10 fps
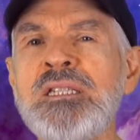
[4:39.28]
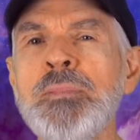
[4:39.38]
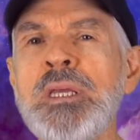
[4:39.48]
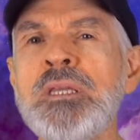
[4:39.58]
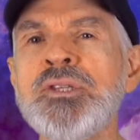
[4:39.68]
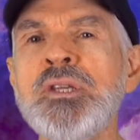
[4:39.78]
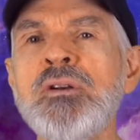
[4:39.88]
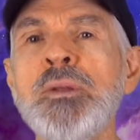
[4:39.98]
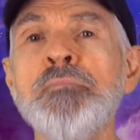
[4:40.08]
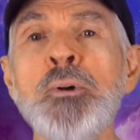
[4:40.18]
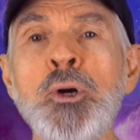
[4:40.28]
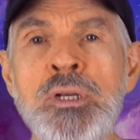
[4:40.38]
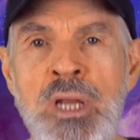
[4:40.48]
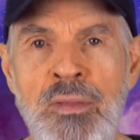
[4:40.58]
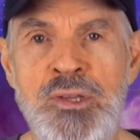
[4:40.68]
to be considered a
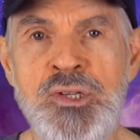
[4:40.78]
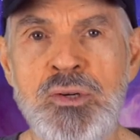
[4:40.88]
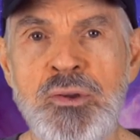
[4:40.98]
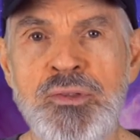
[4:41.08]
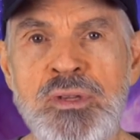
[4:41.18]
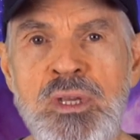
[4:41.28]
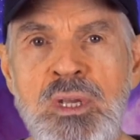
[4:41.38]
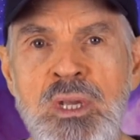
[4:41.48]
burden on this earth.